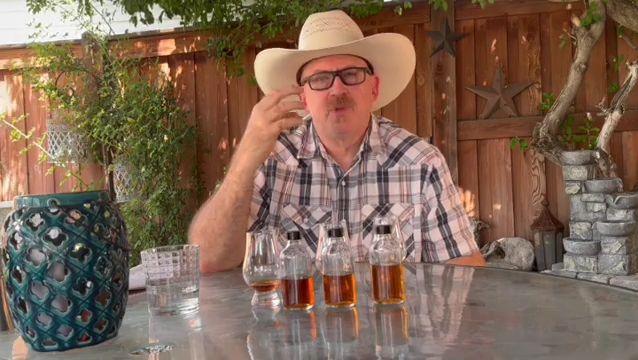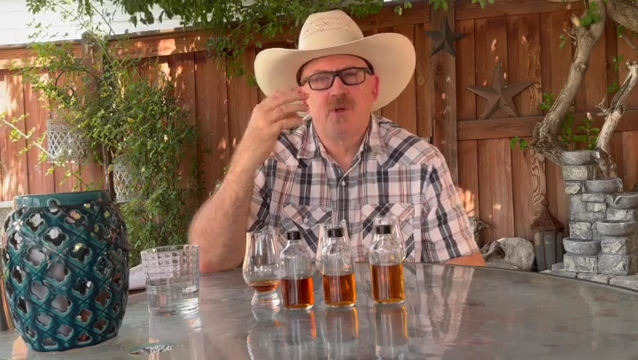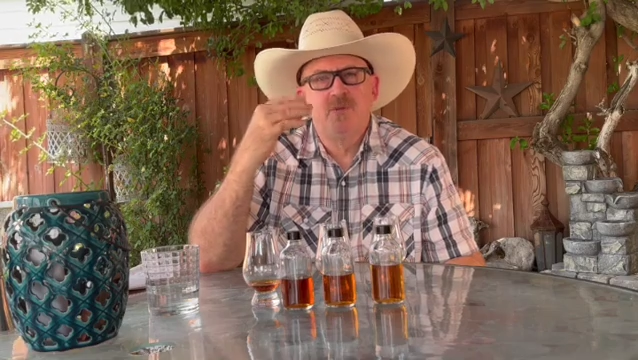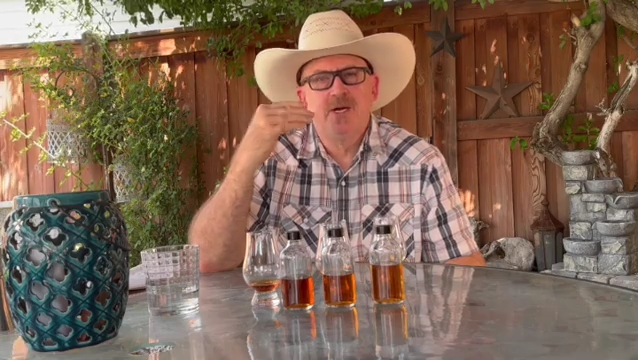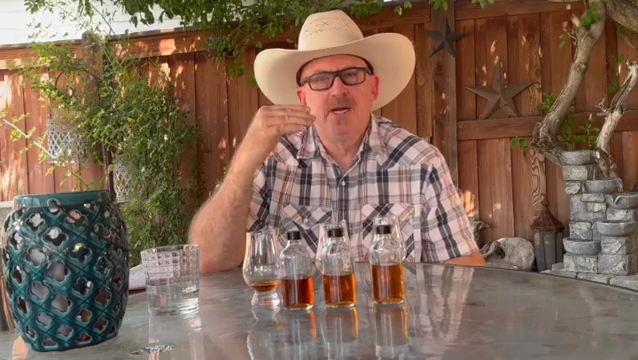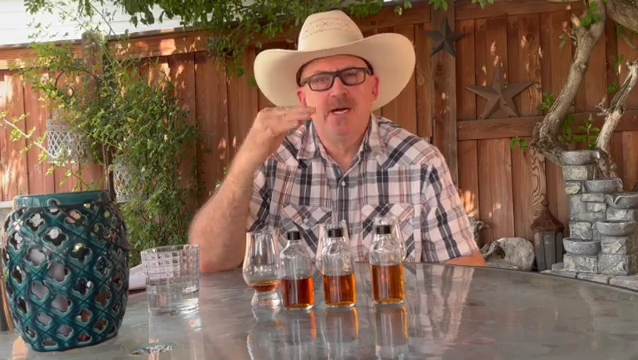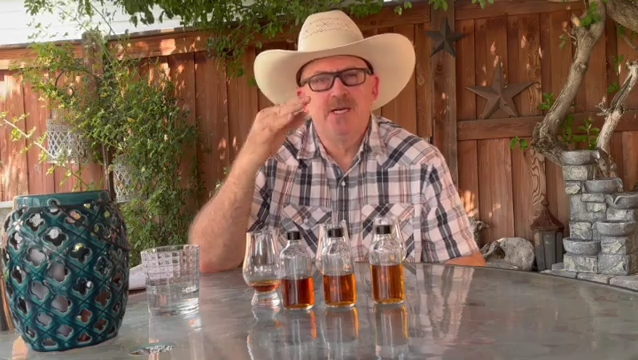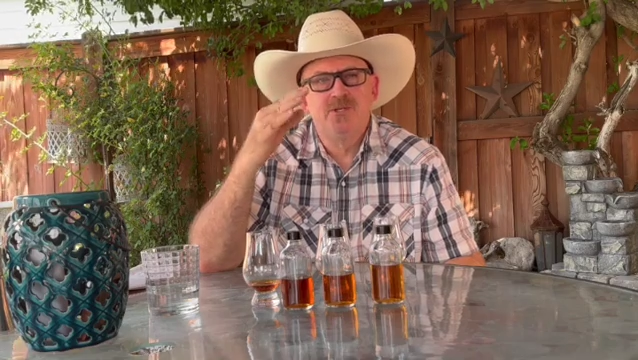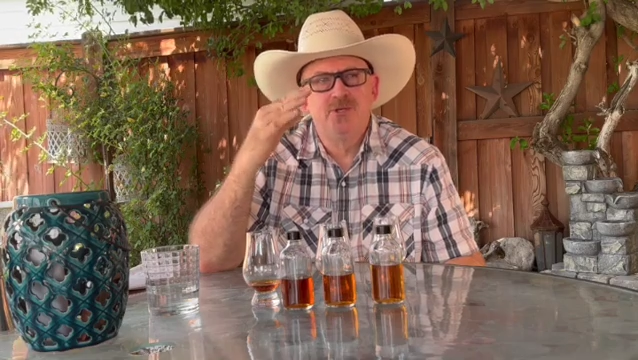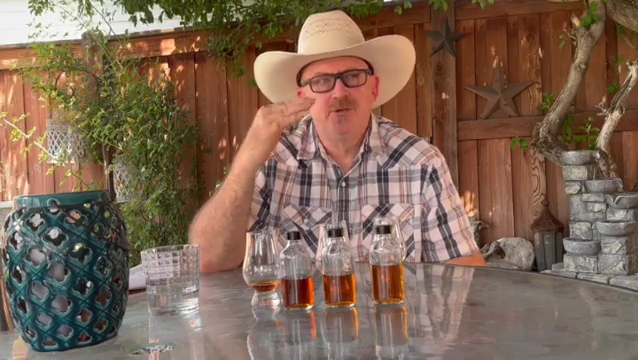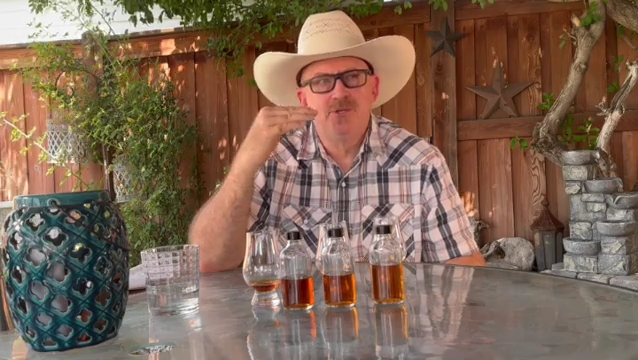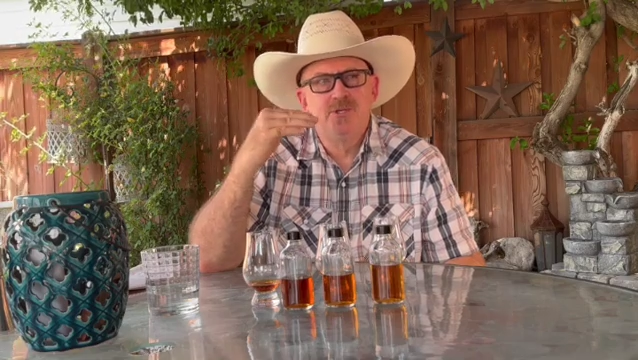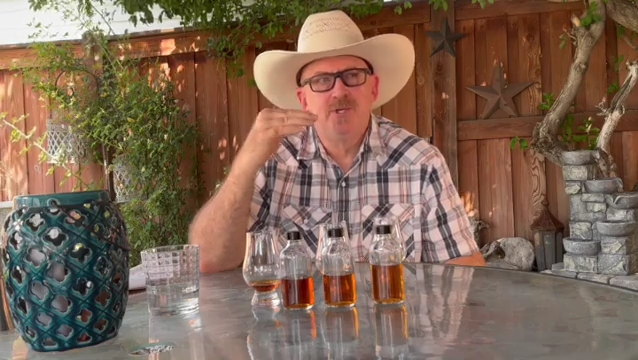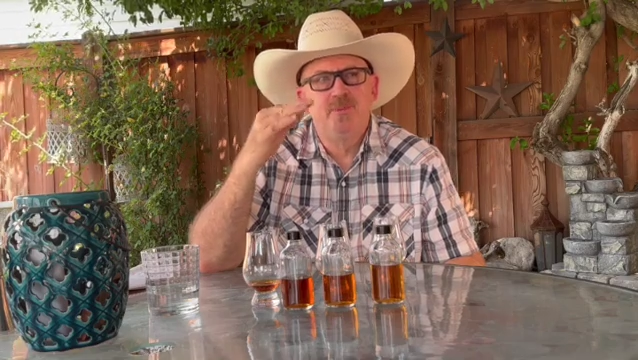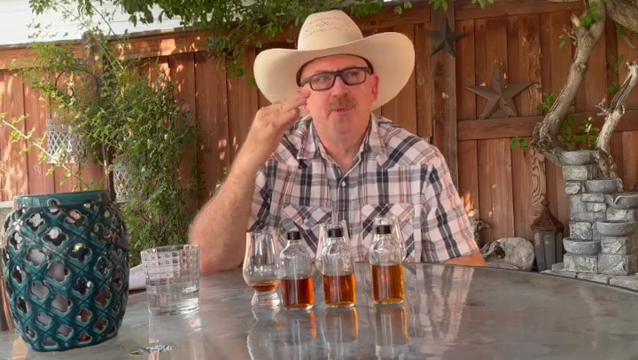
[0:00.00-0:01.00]
but as you
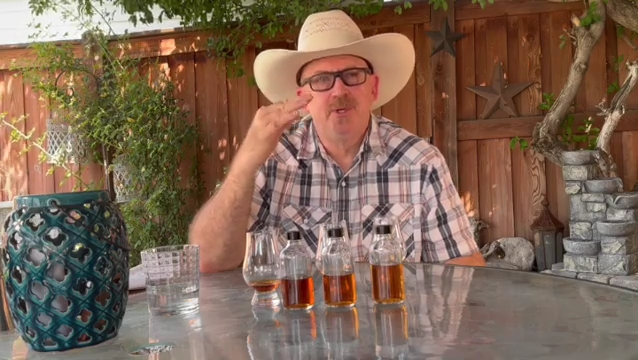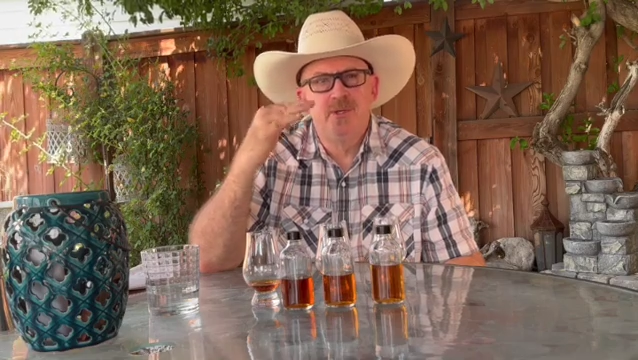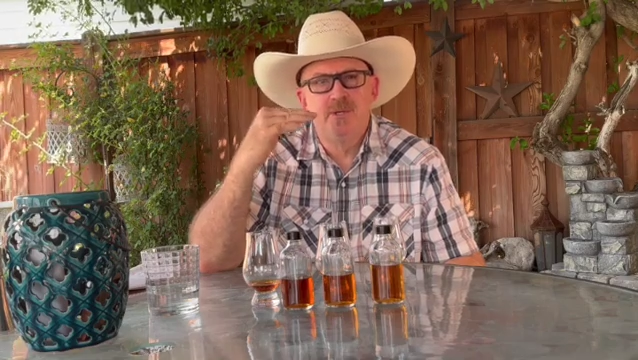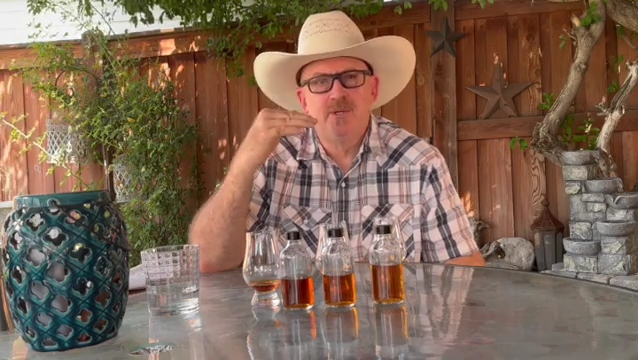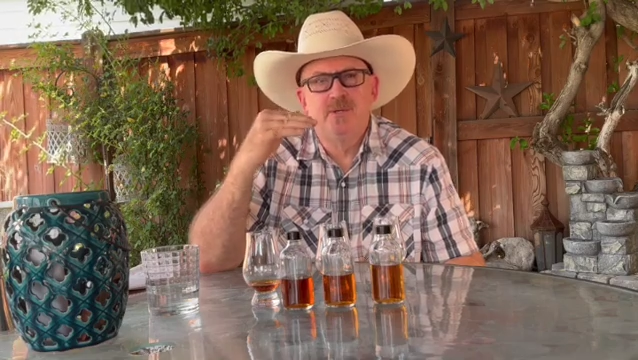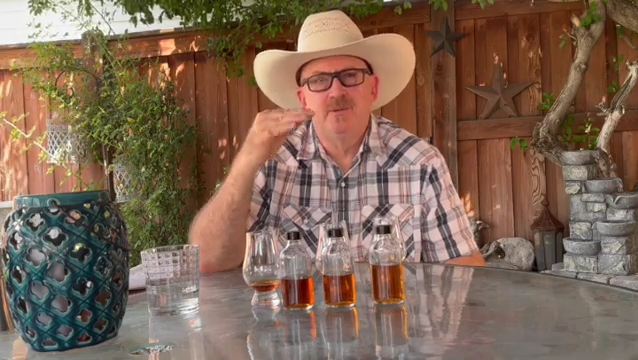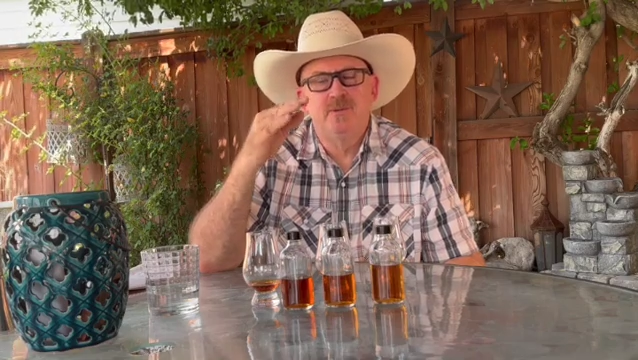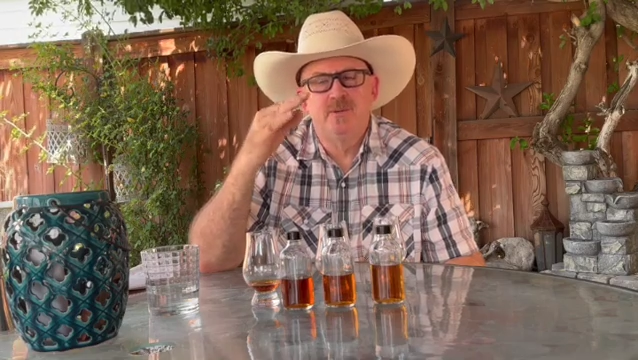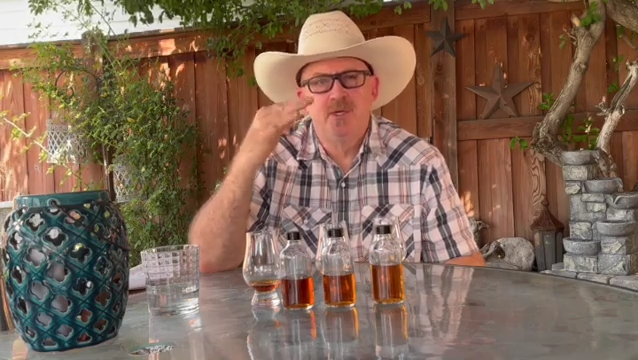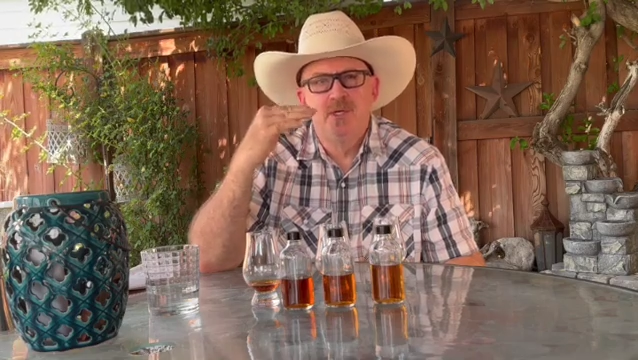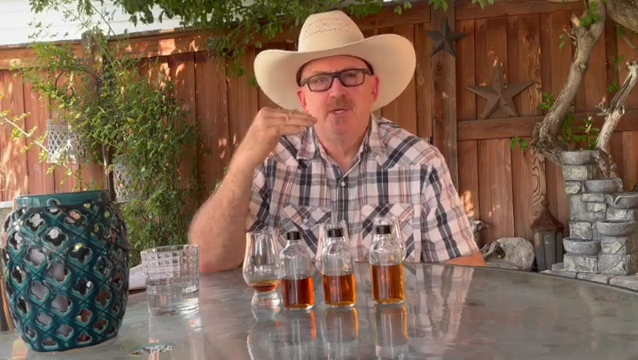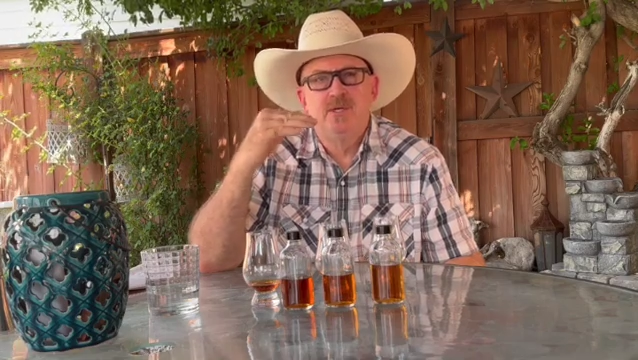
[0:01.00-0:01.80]
sip it, you'll